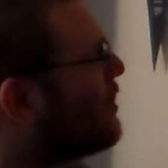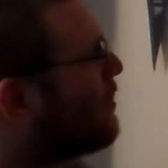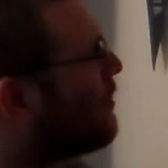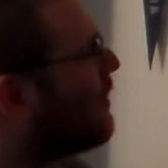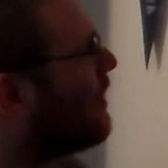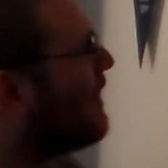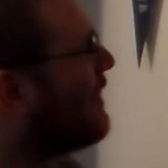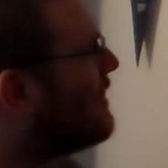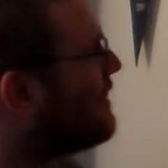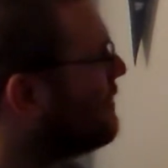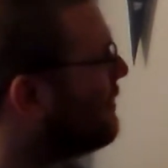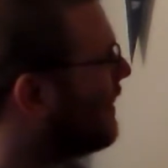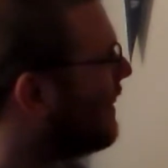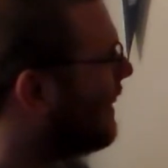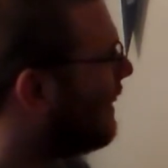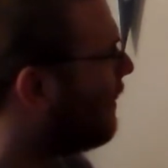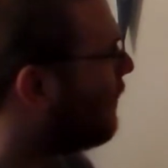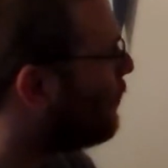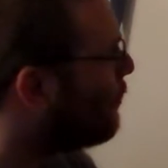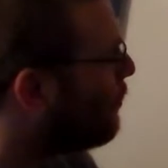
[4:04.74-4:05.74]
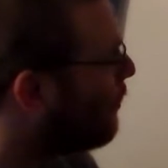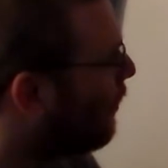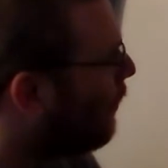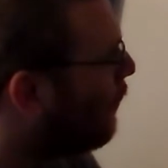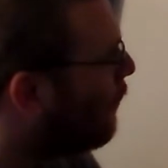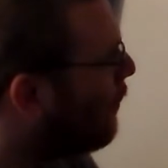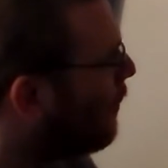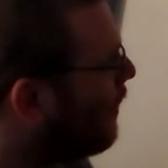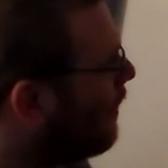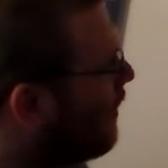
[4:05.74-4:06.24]
for this video, so
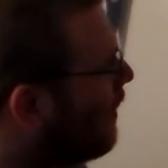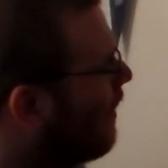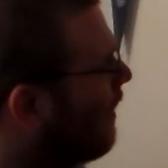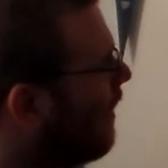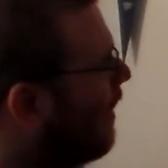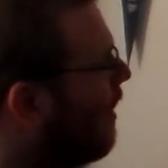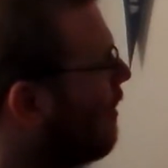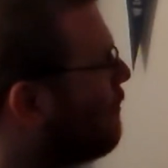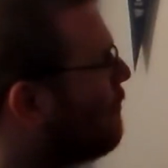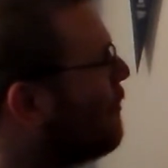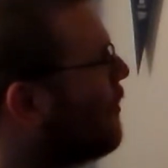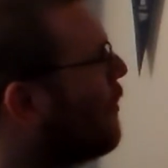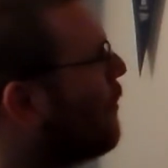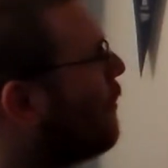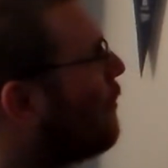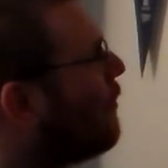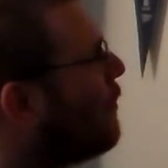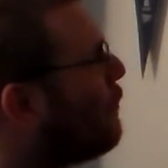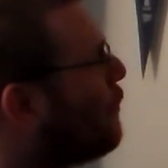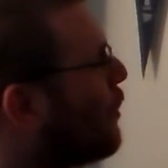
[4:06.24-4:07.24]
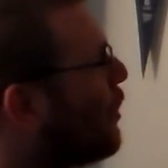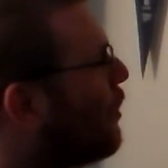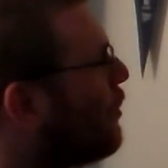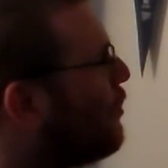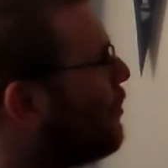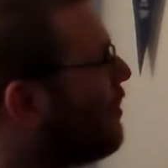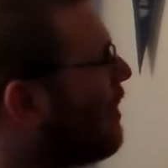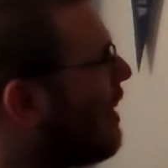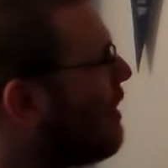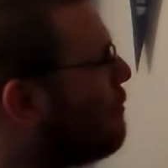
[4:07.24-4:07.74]
a few of them are
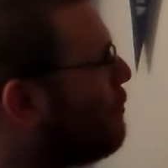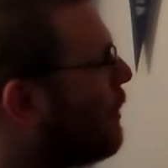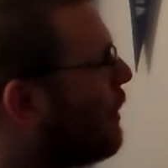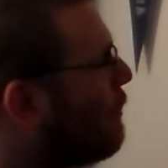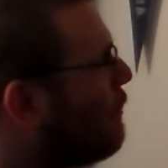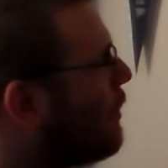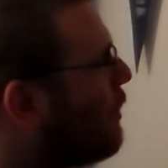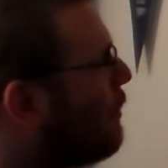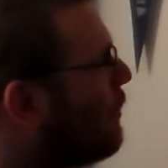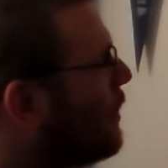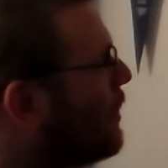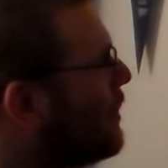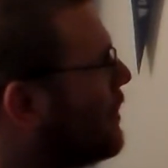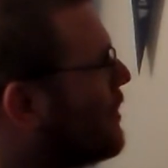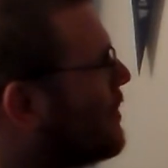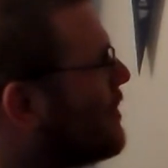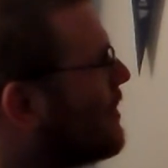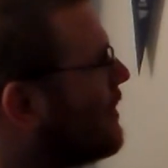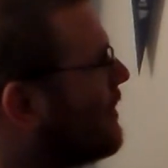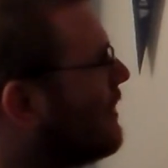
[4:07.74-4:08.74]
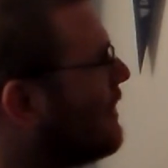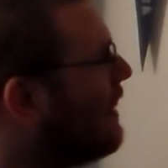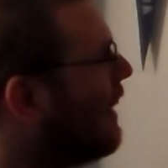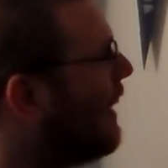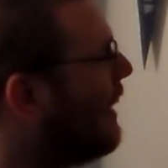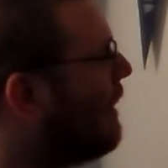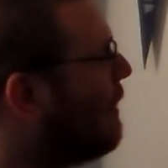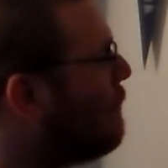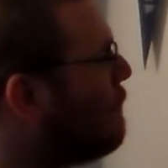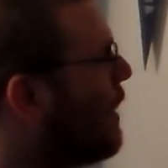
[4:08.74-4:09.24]
escaping me, which is
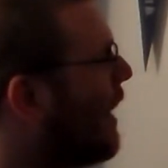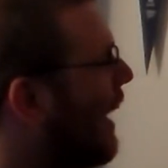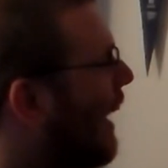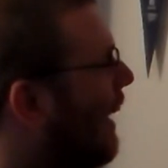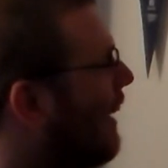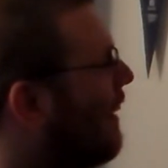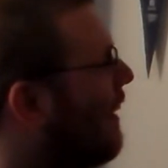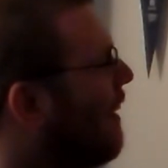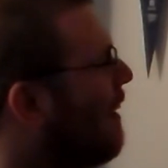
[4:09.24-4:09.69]
kind of bad.